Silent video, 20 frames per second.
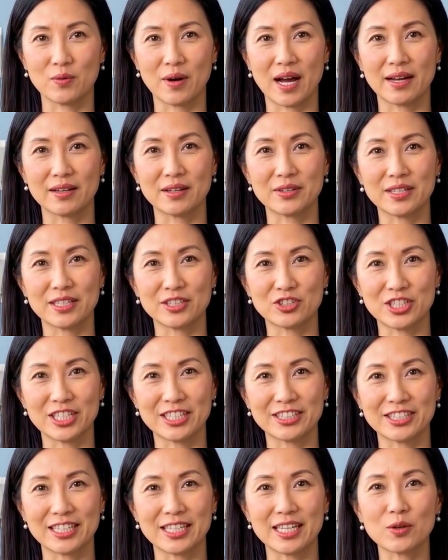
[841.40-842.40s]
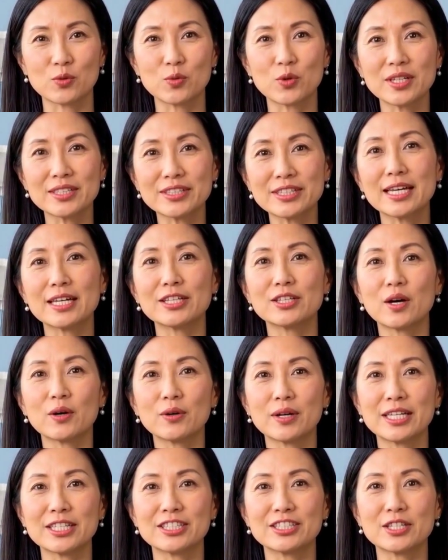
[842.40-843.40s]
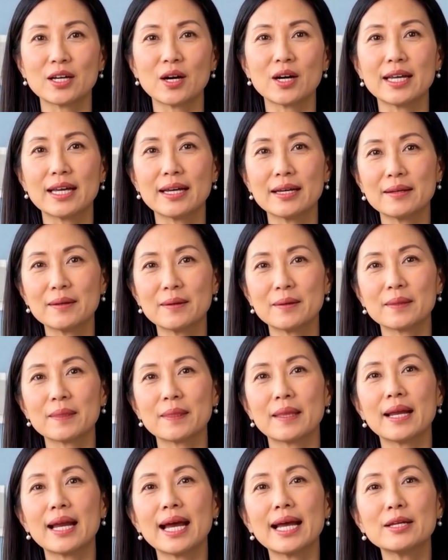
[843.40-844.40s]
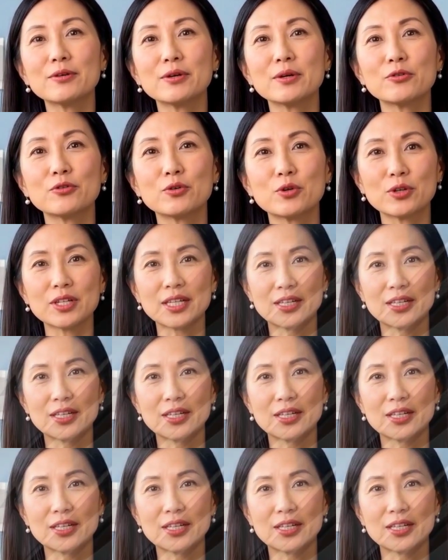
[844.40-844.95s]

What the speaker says: rather than chasing it once it has already started. And if a food